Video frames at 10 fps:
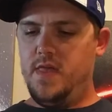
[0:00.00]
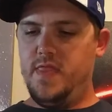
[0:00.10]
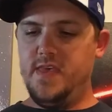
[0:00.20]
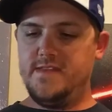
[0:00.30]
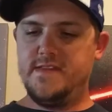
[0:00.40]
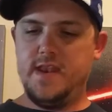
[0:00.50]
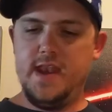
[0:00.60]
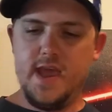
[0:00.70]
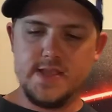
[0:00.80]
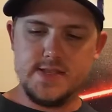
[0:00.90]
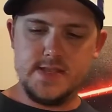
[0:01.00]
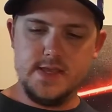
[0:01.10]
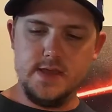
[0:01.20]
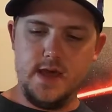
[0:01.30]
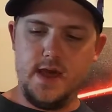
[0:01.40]
This next
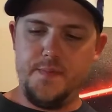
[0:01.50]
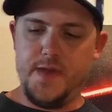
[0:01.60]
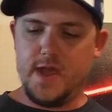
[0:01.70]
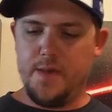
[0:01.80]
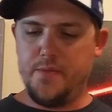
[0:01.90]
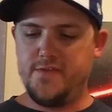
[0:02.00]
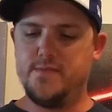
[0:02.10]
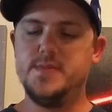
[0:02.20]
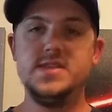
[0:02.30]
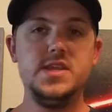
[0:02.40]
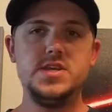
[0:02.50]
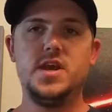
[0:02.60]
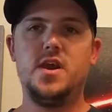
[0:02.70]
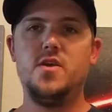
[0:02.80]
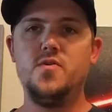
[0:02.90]
pickup was from
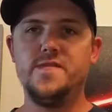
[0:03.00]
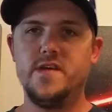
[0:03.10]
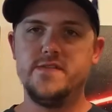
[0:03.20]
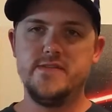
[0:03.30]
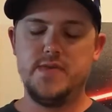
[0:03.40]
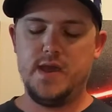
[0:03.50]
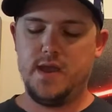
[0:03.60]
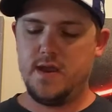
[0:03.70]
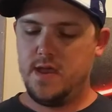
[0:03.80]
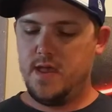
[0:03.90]
CJR, who was also there.